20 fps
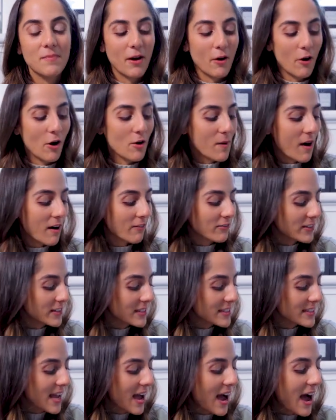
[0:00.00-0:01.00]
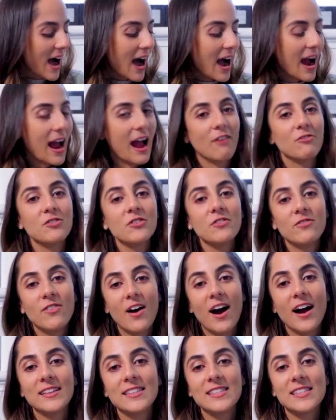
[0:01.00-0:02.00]
my home office, I have to
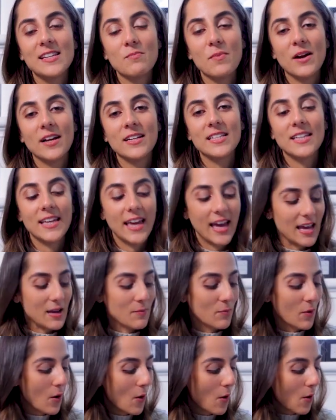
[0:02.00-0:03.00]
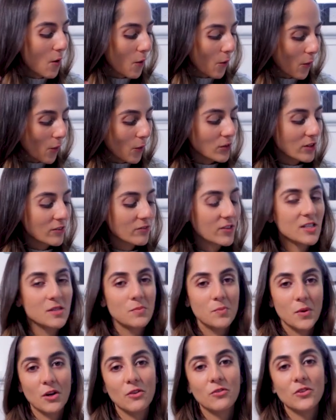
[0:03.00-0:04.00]
find somewhere to keep all of this
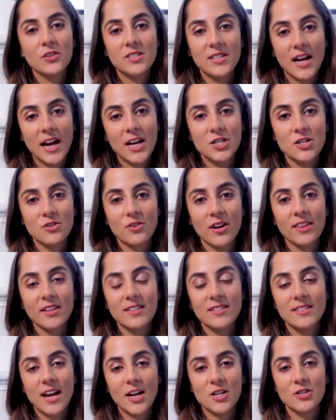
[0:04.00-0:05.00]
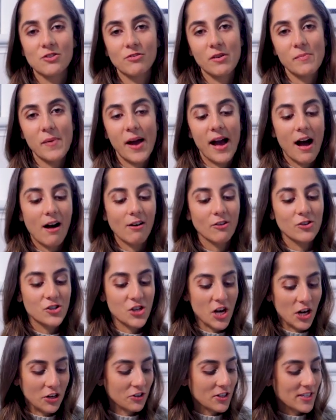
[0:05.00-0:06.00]
beautiful stationery that Stationery Pal
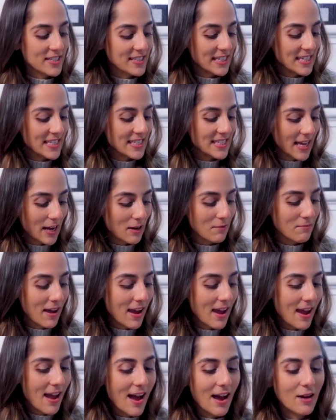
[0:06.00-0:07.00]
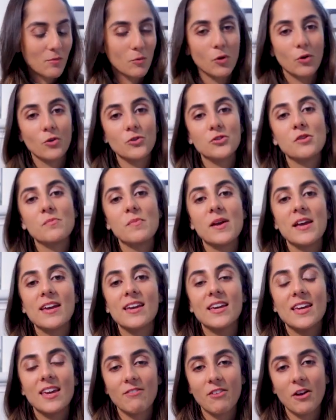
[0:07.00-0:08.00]
generously sent me and will also
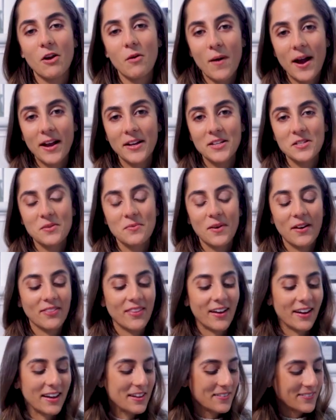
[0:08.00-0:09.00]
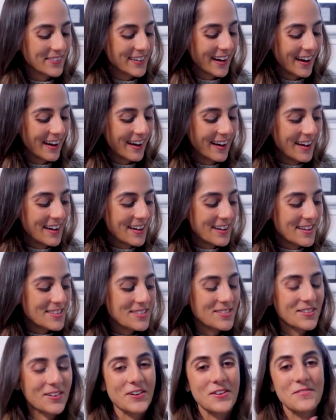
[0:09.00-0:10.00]
be giving away to one lucky winner.
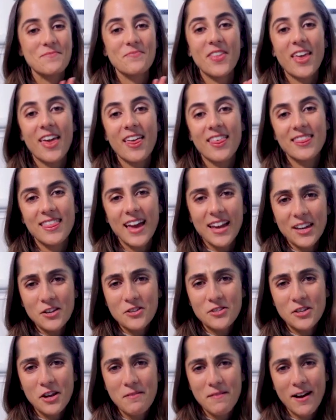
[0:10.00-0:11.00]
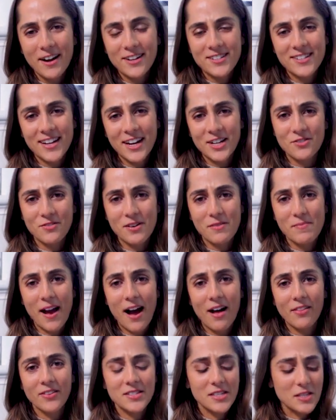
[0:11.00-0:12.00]
So thank you so much, Stationery
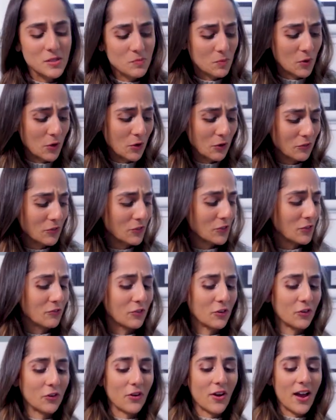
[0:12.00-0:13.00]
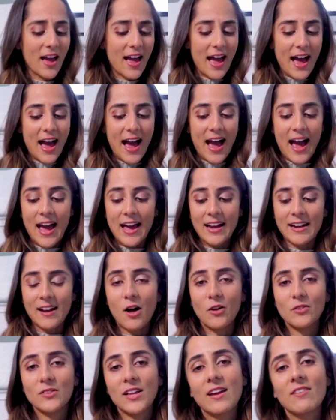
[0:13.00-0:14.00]
Pal. This is beautiful of you and
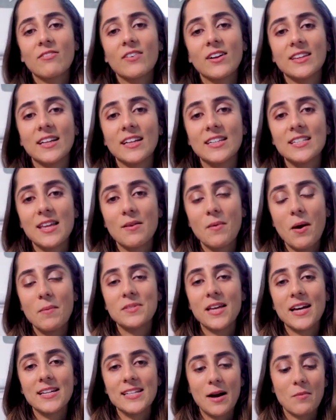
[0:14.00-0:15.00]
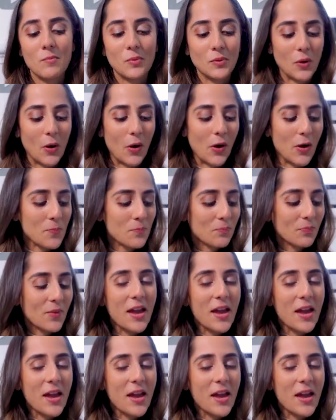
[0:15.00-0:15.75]
I'll leave a link to their website down below.